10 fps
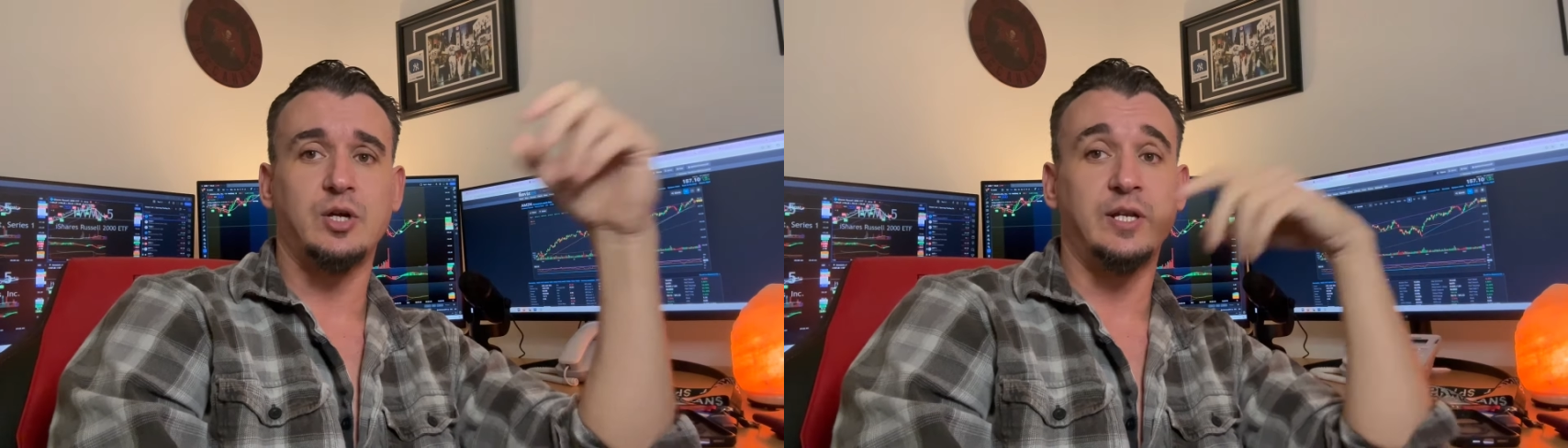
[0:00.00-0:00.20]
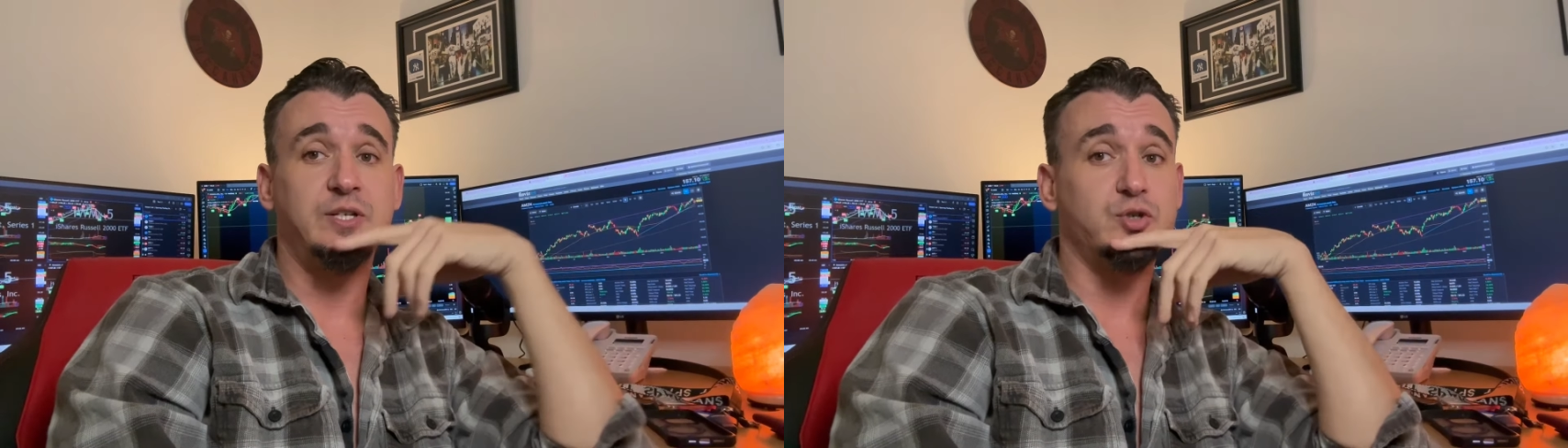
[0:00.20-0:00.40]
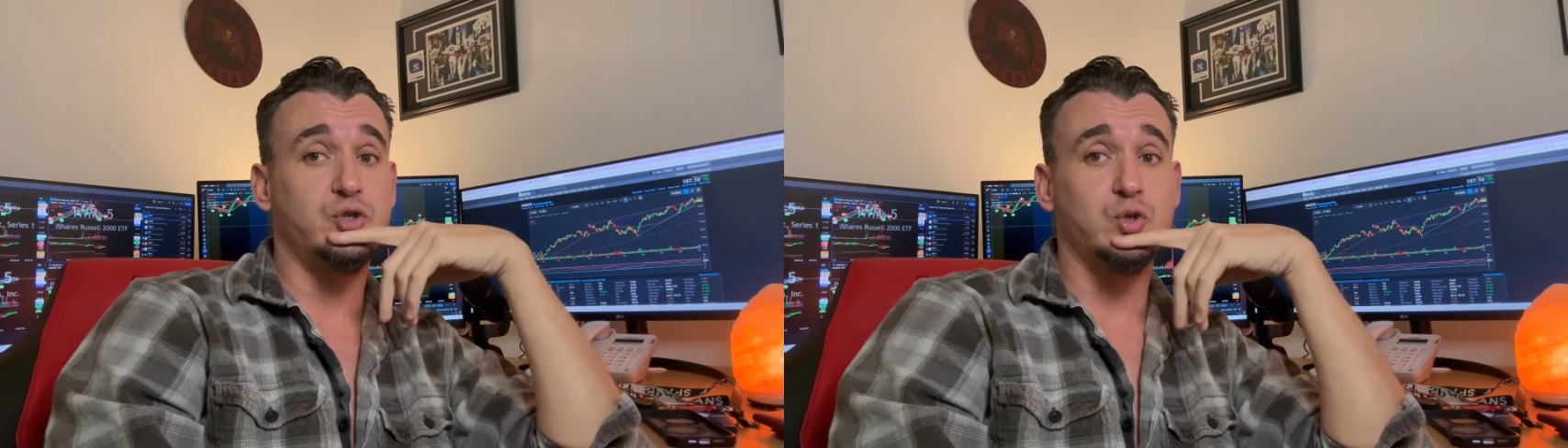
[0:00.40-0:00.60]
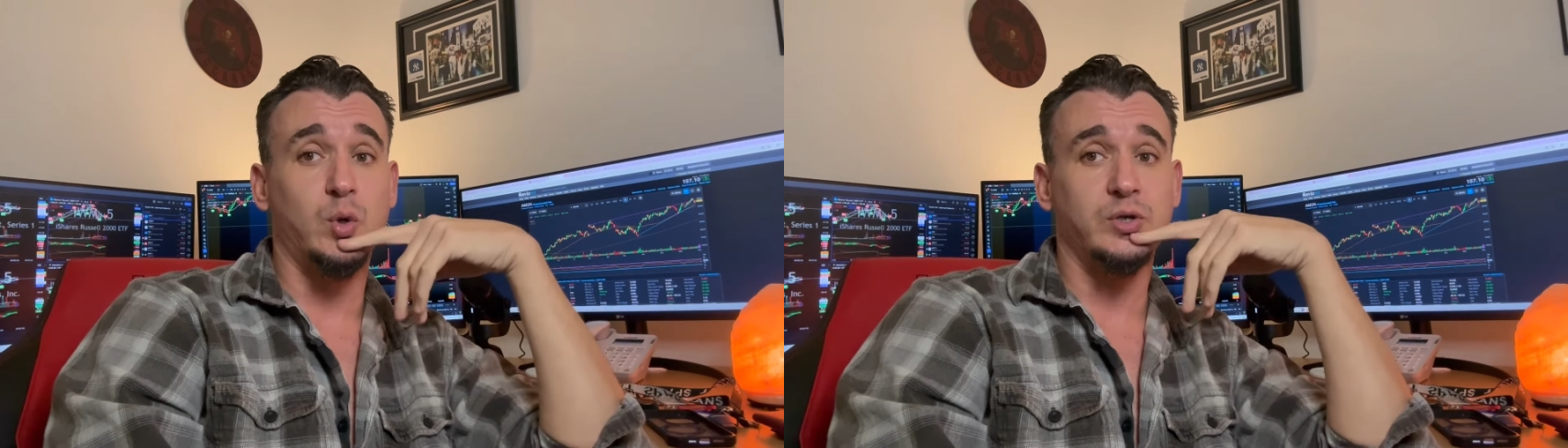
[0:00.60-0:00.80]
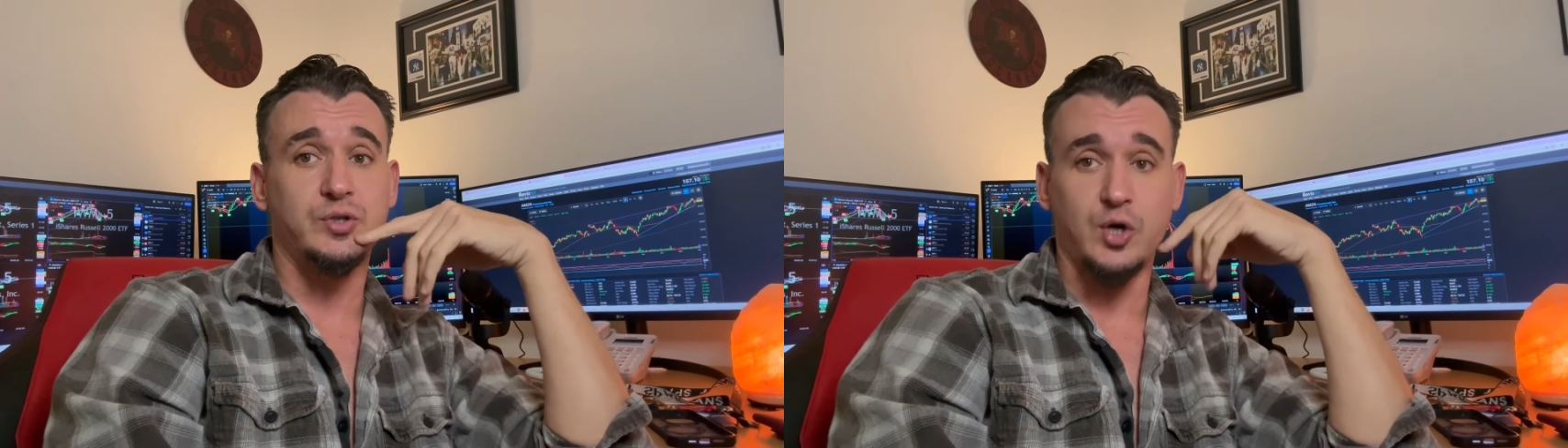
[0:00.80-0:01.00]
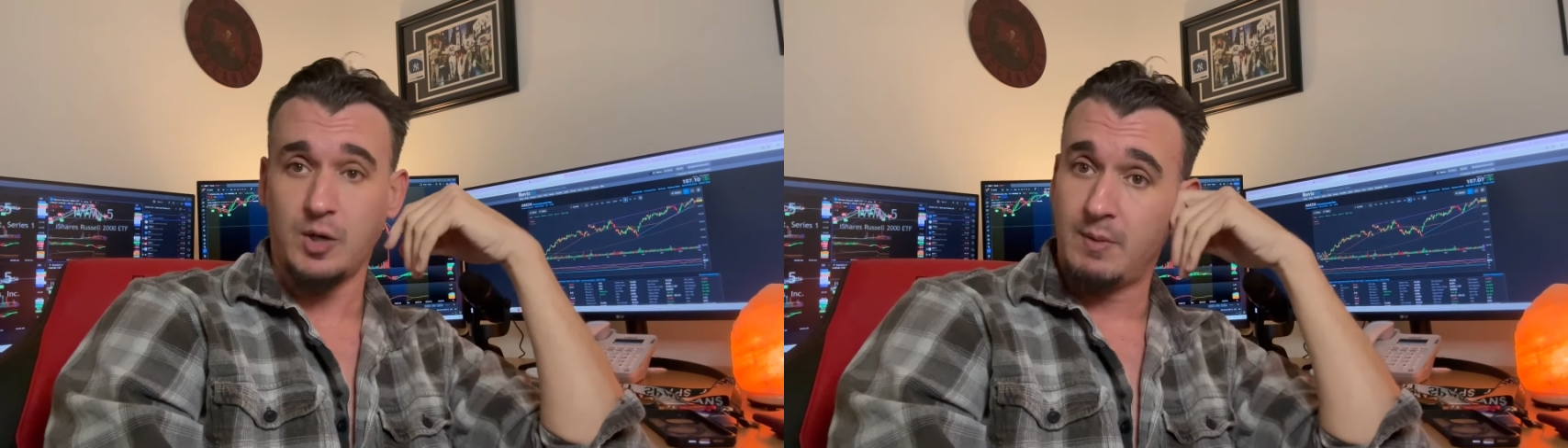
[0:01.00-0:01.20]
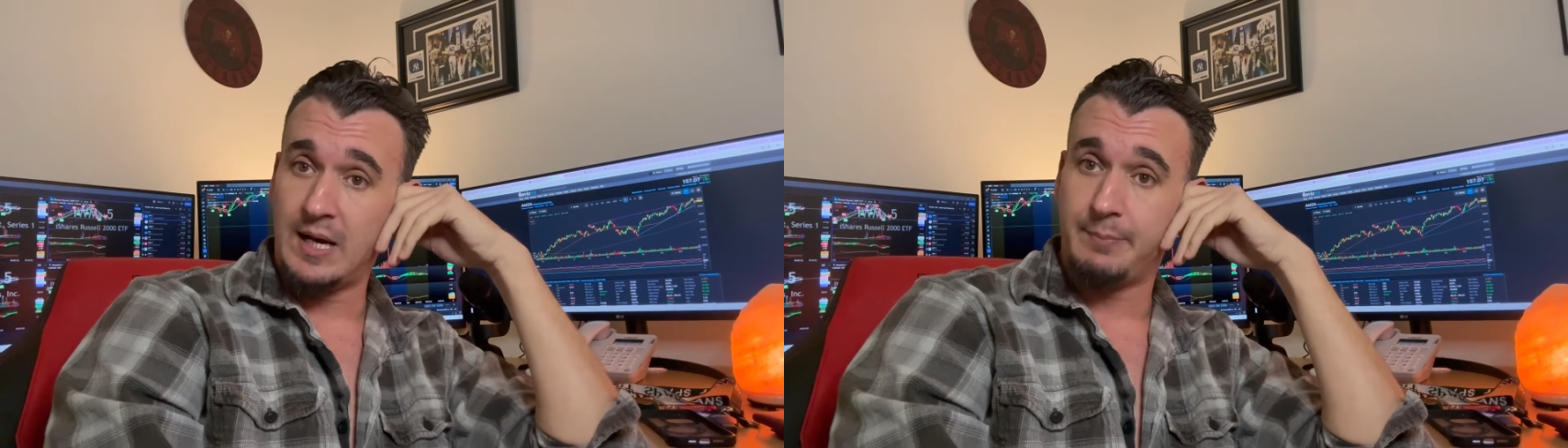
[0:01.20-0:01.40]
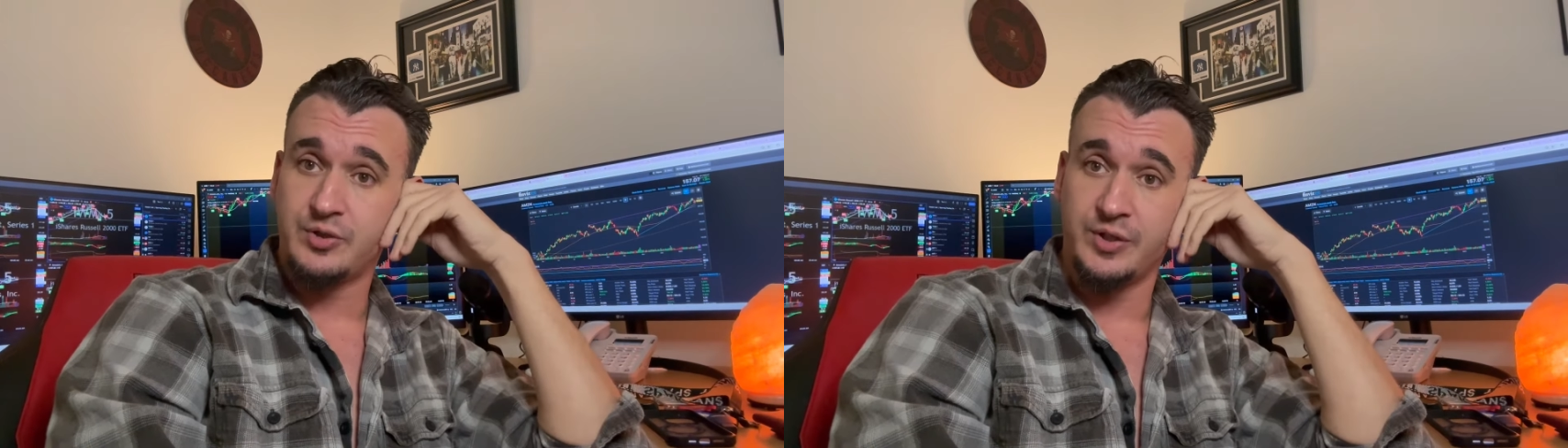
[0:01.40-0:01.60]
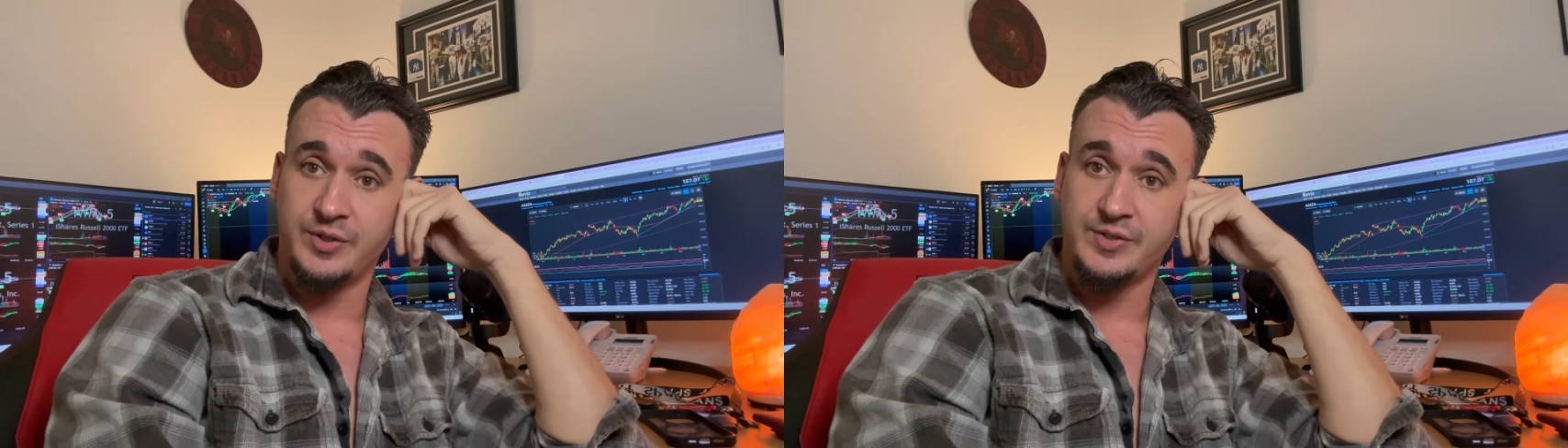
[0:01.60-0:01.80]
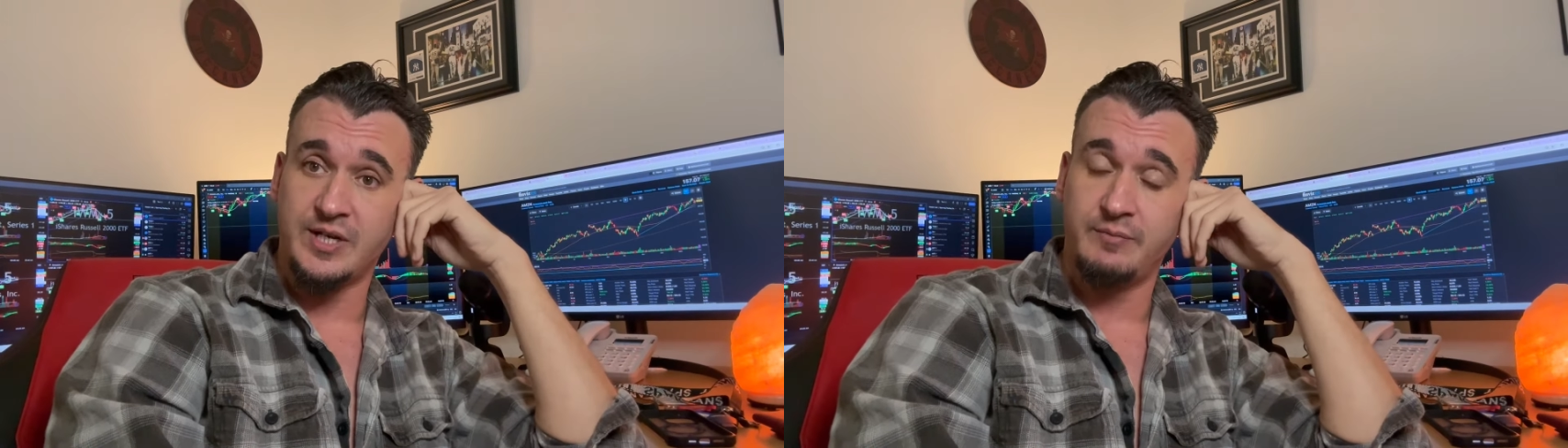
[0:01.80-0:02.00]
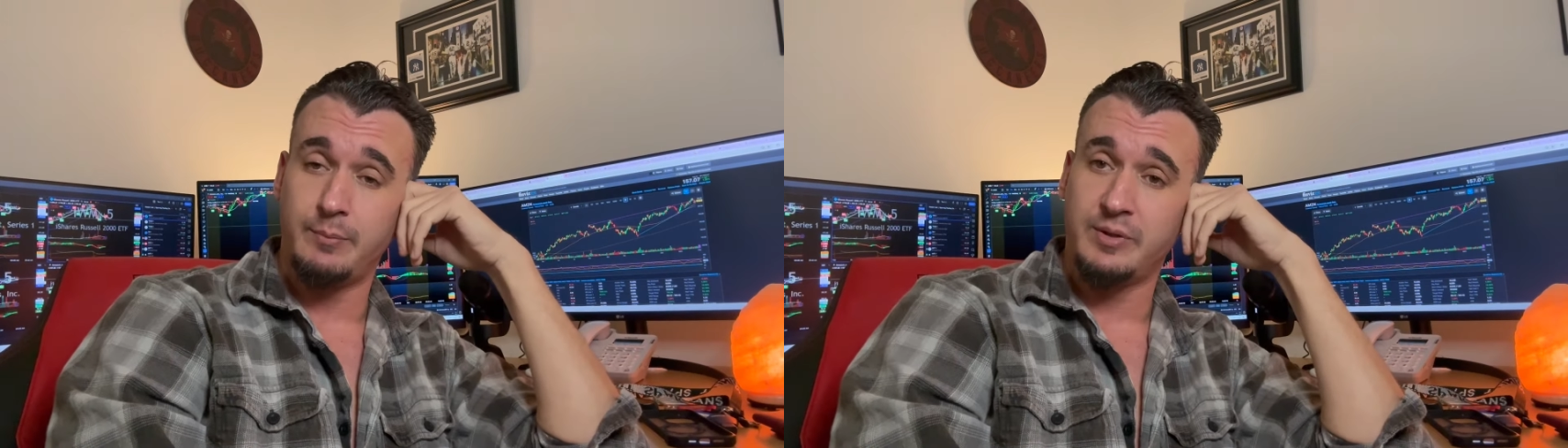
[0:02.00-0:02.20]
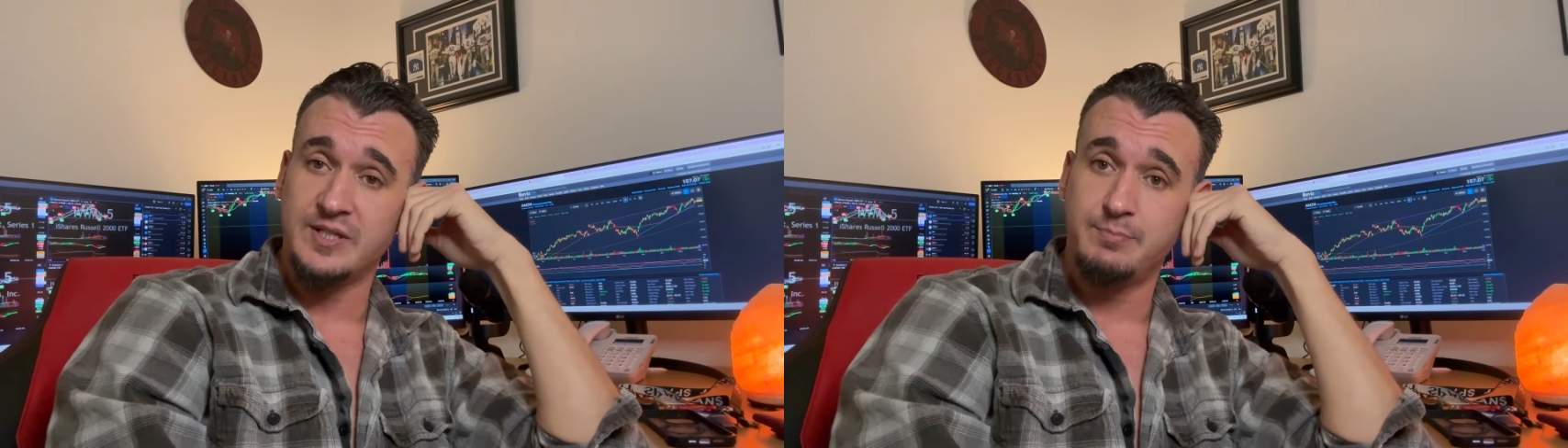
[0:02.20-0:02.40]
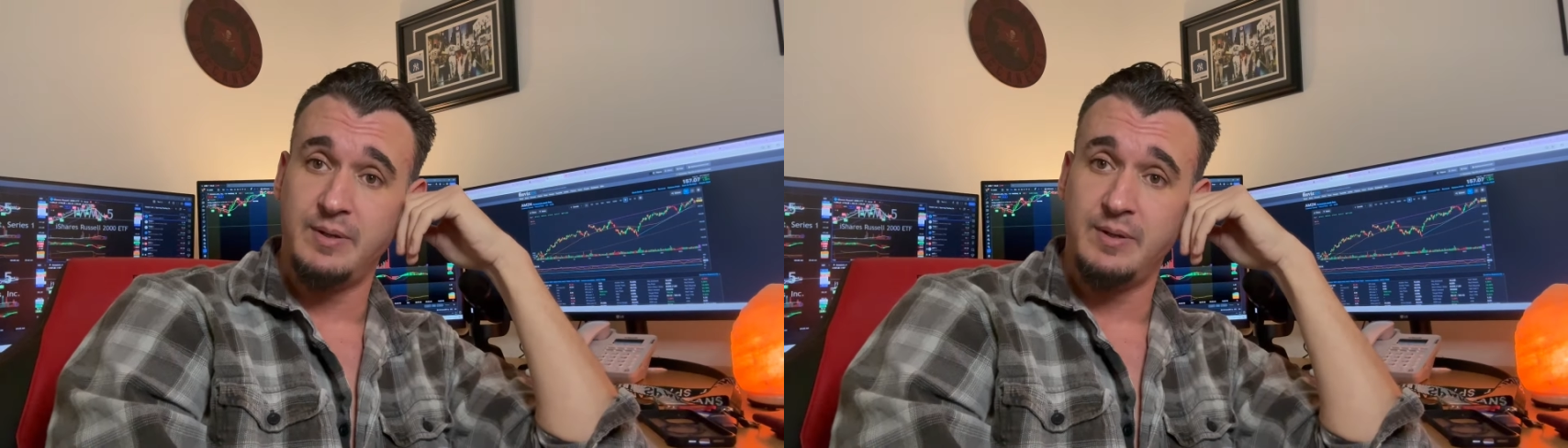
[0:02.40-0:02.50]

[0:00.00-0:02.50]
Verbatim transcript: and these are short-term options that have been placed.